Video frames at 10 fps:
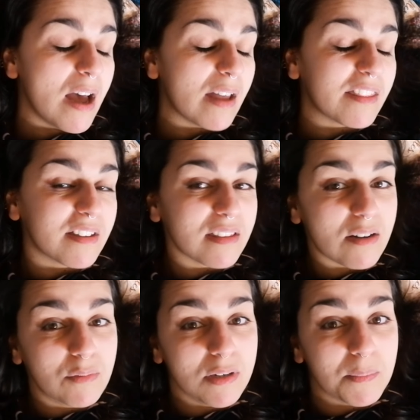I think
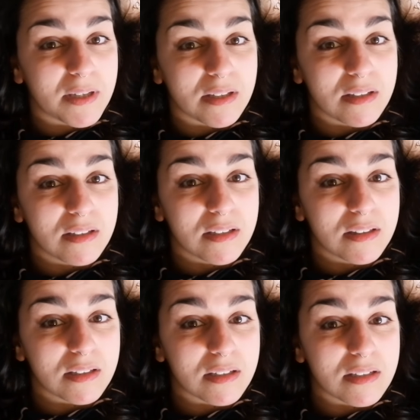that will be
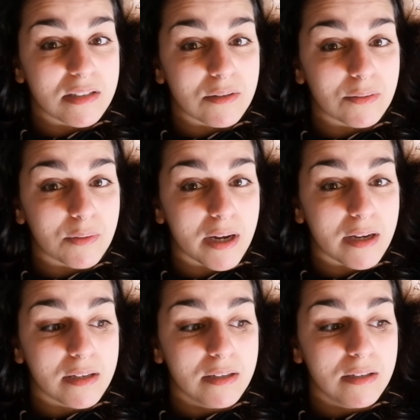the easier
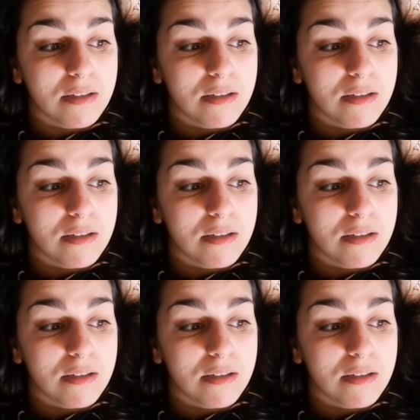way.